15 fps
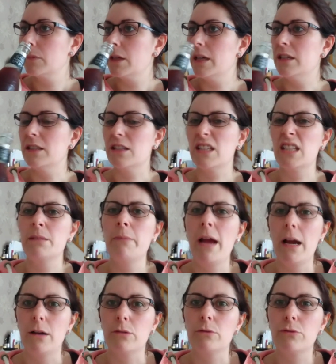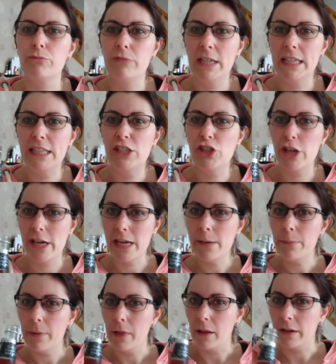It smells really
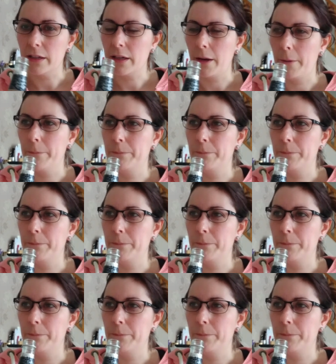cheap, like